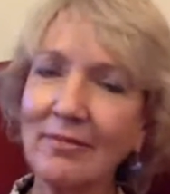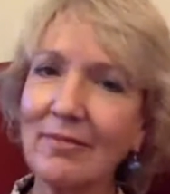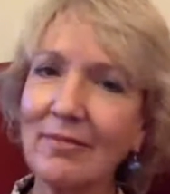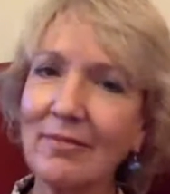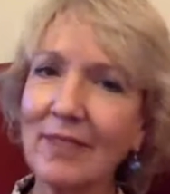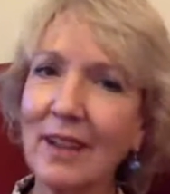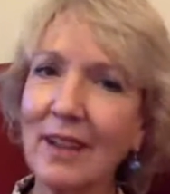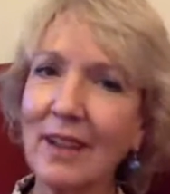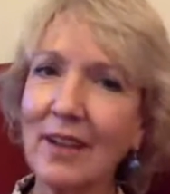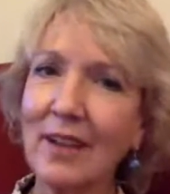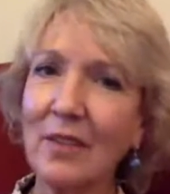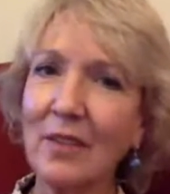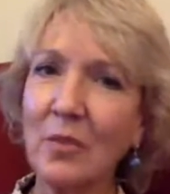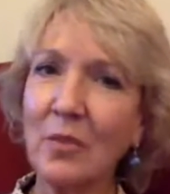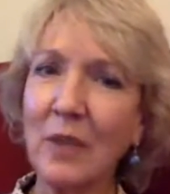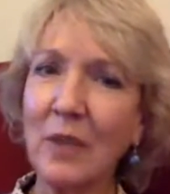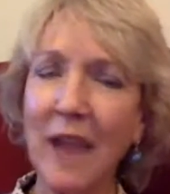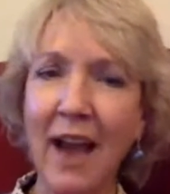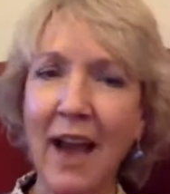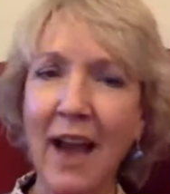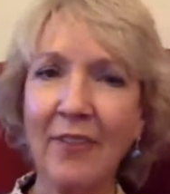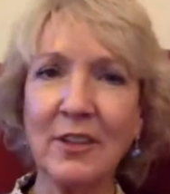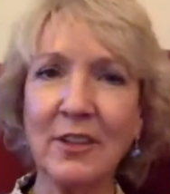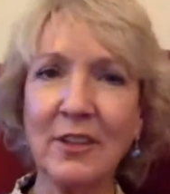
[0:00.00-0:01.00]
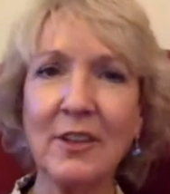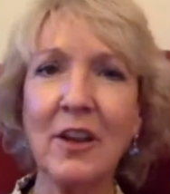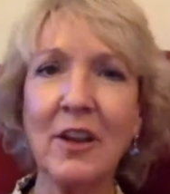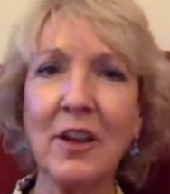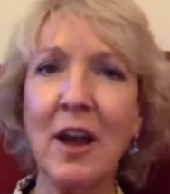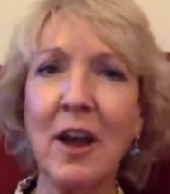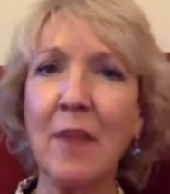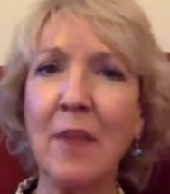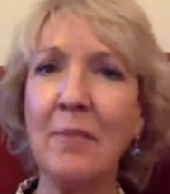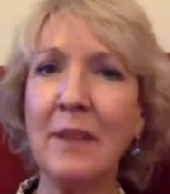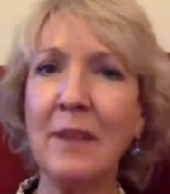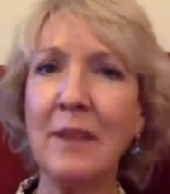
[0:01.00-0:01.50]
We have to not
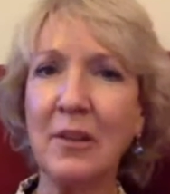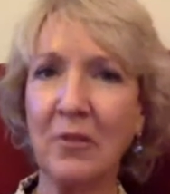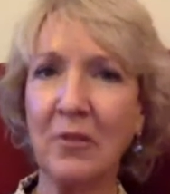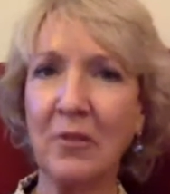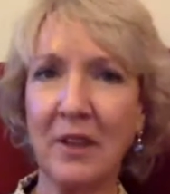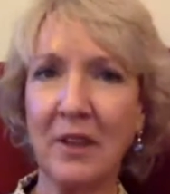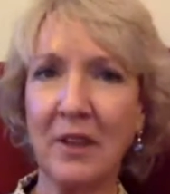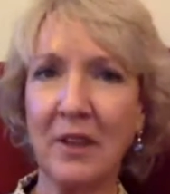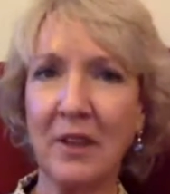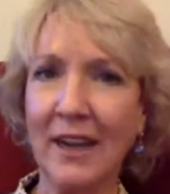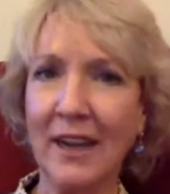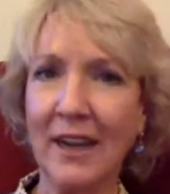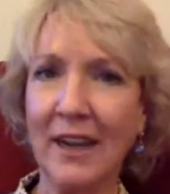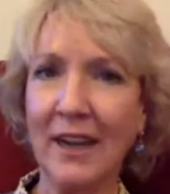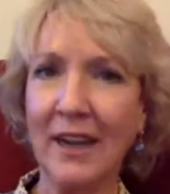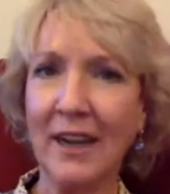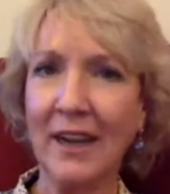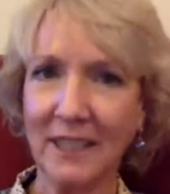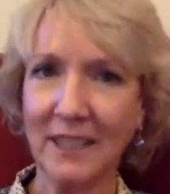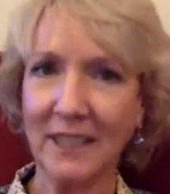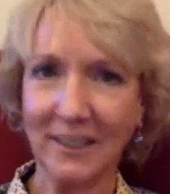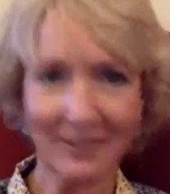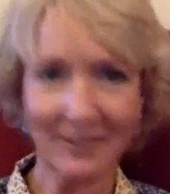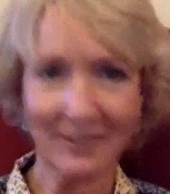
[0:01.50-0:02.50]
be reactionary.